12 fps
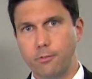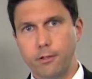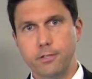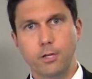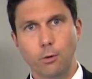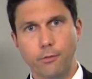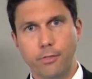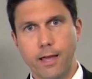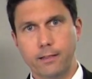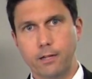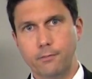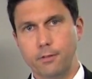deal with
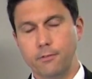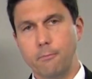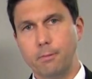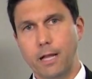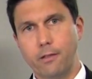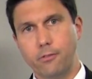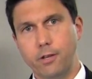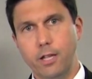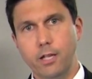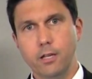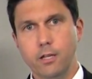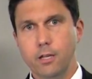that level of complexity.